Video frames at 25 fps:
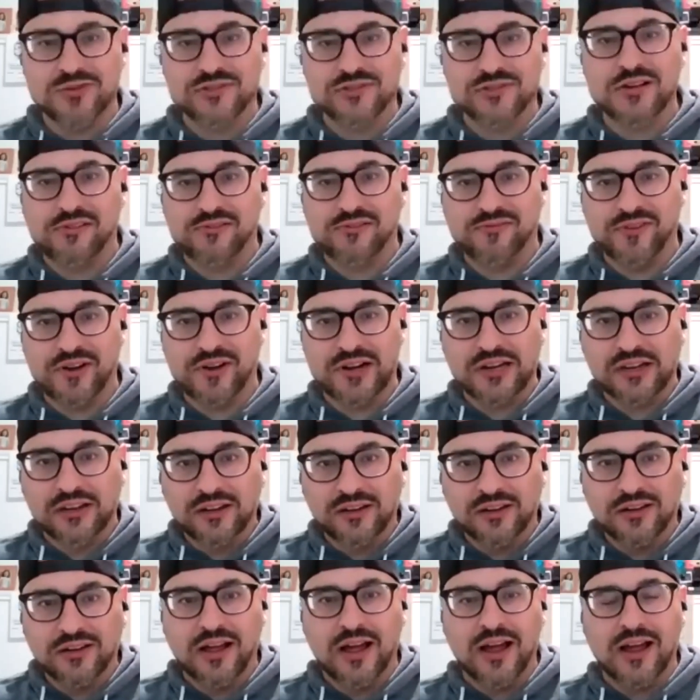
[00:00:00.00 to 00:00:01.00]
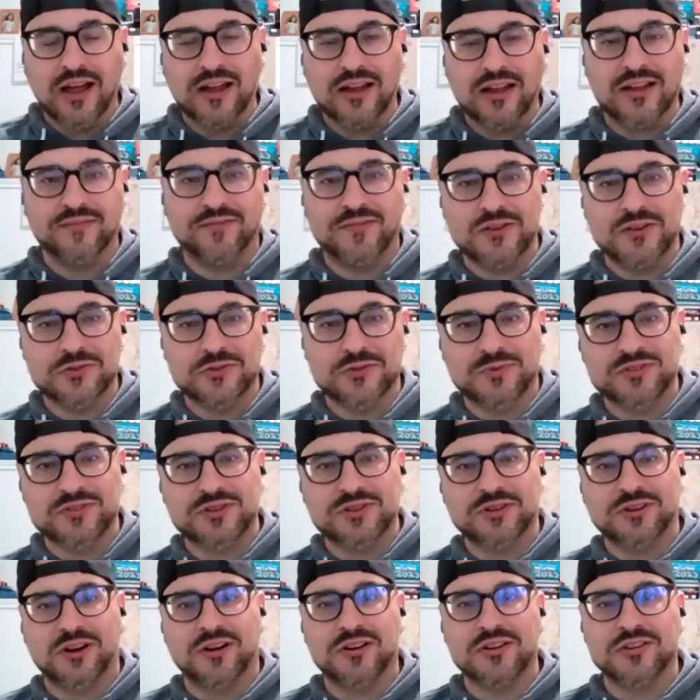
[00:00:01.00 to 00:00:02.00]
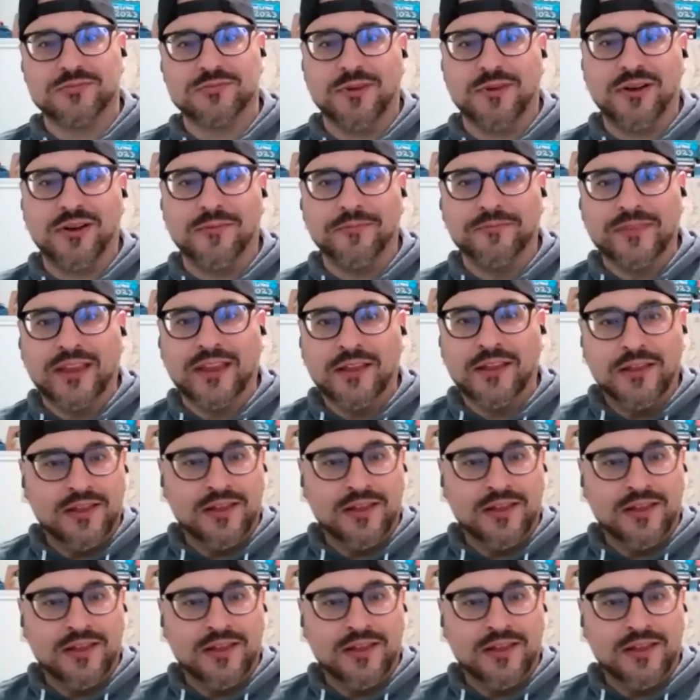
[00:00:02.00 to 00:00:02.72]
It's not even funny uh, if this was your car smell.